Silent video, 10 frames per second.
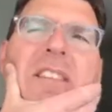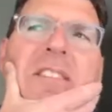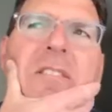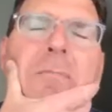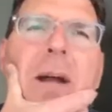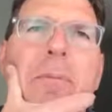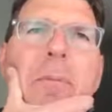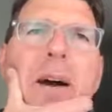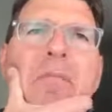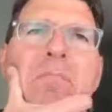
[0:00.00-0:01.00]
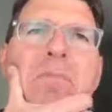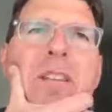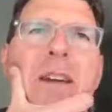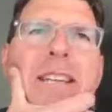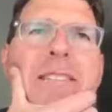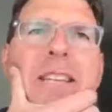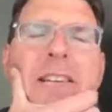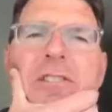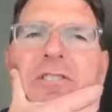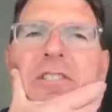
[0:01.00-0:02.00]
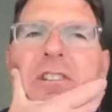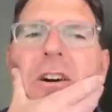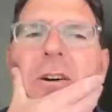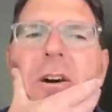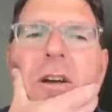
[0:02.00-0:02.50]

And this is probably about 8 to 10 years ago.